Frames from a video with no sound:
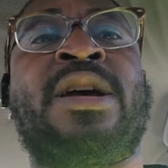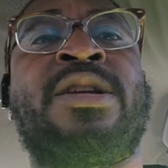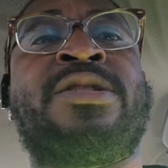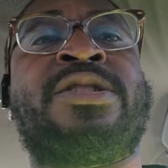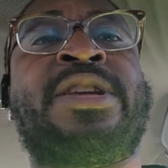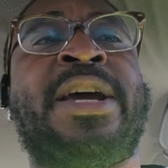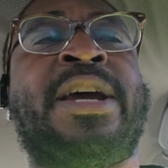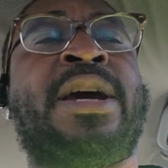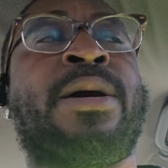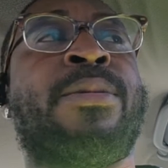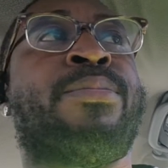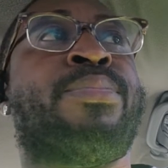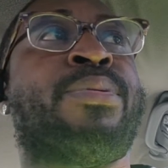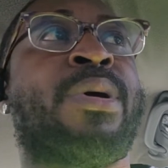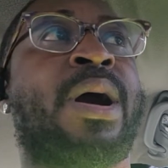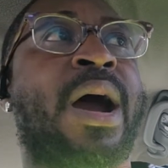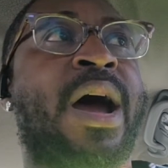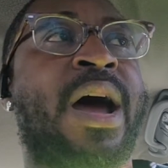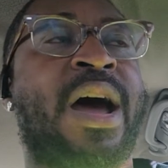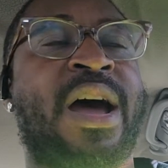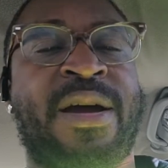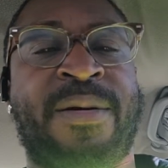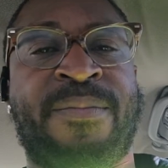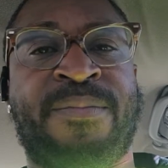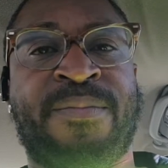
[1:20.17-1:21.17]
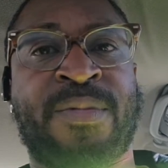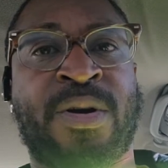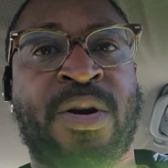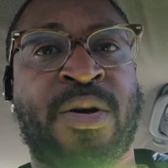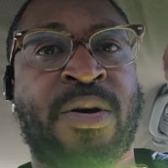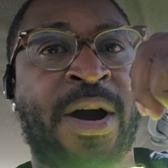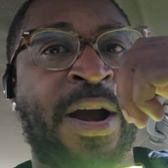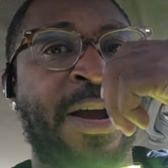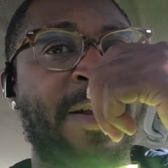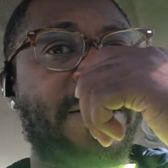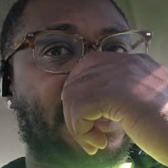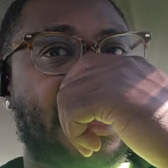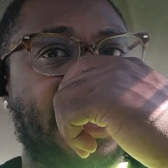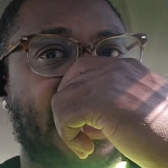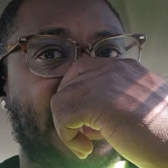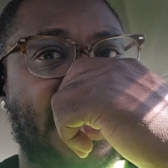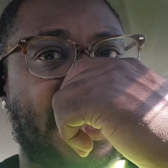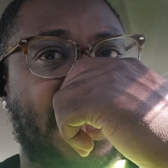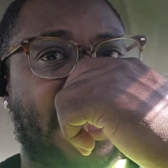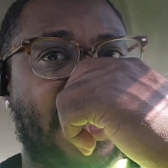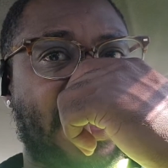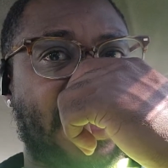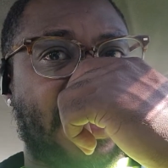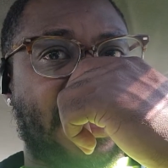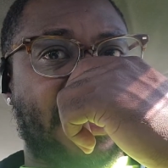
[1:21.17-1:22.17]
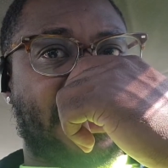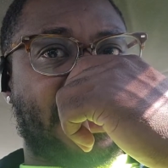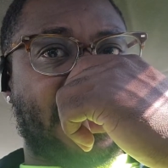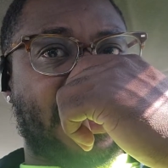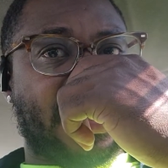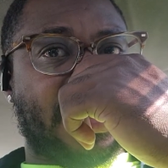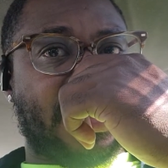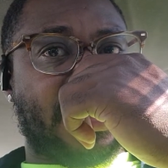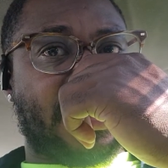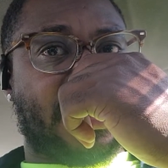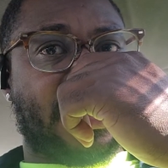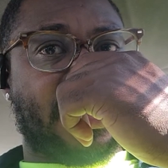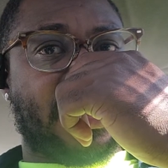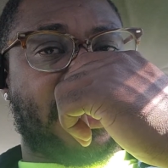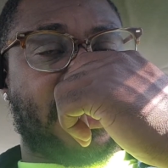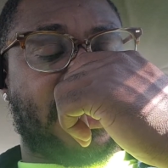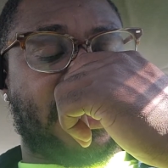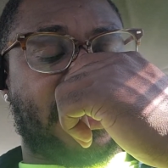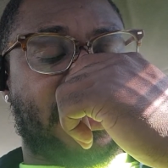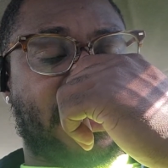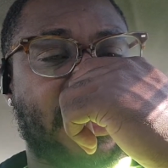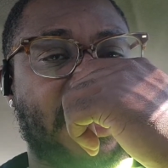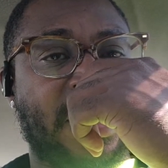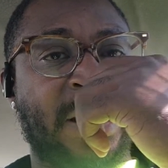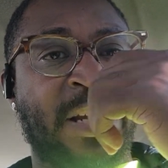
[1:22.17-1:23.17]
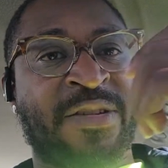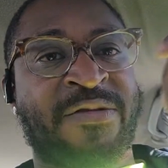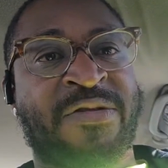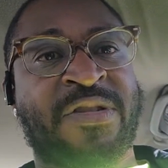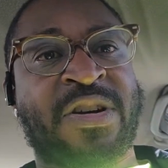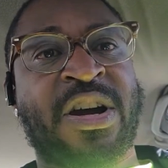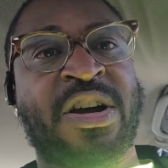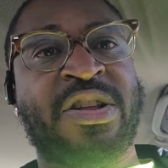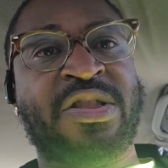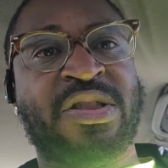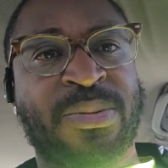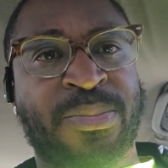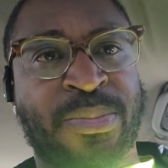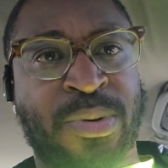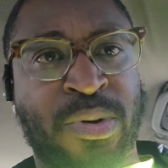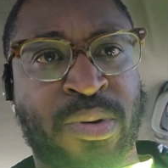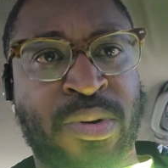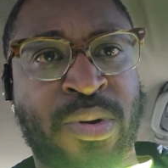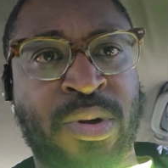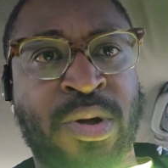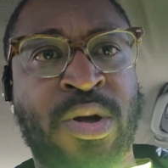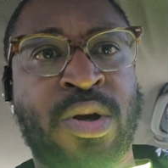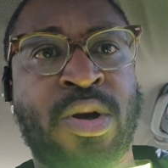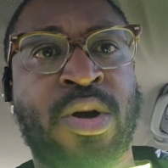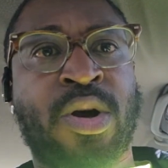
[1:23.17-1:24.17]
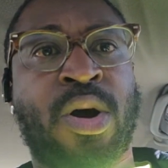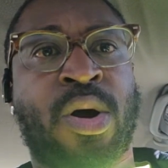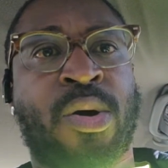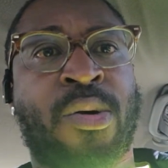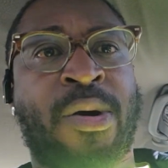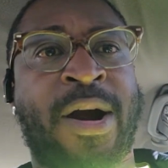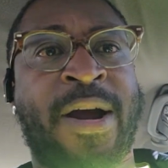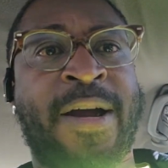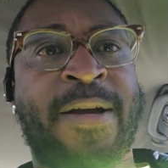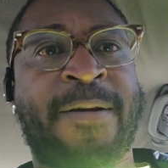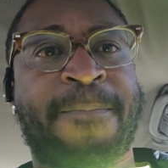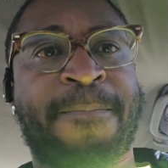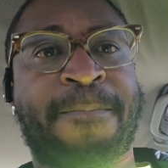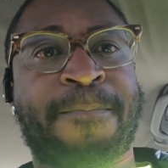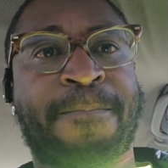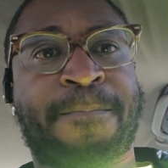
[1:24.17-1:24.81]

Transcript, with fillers: a take a bribe, all right, to uh, to to to live comfortable, all right?